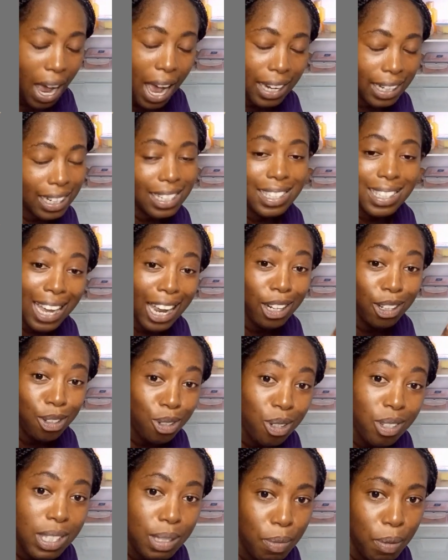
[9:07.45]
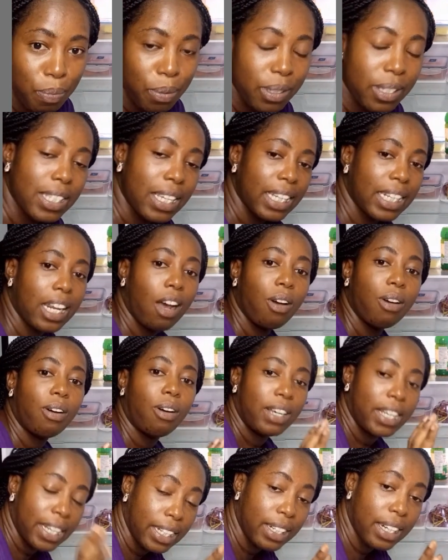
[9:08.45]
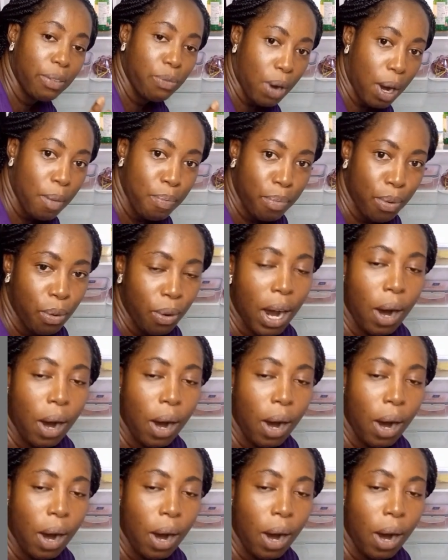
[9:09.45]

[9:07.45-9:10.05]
others cannot be put together in one bowl.